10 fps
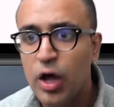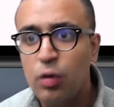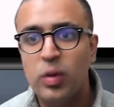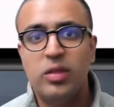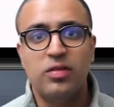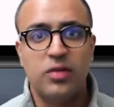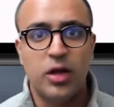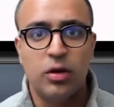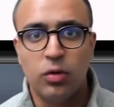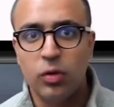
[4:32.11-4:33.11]
With this
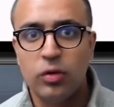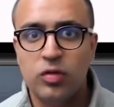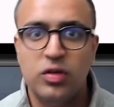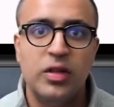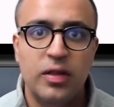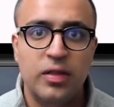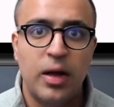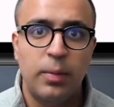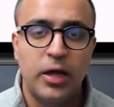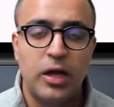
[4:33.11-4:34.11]
done, you're going to see that the
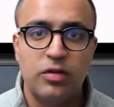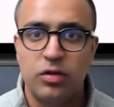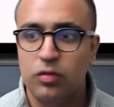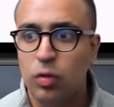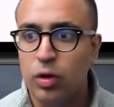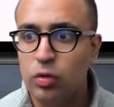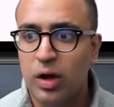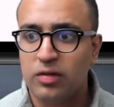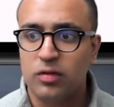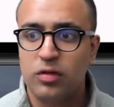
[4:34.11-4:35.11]
application is going to
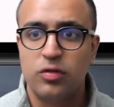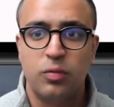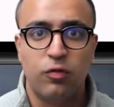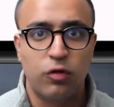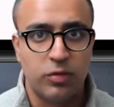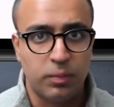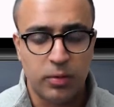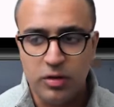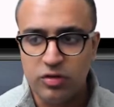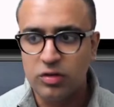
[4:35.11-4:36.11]
ask us for some
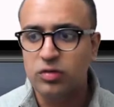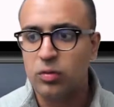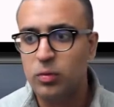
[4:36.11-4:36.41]
permissions,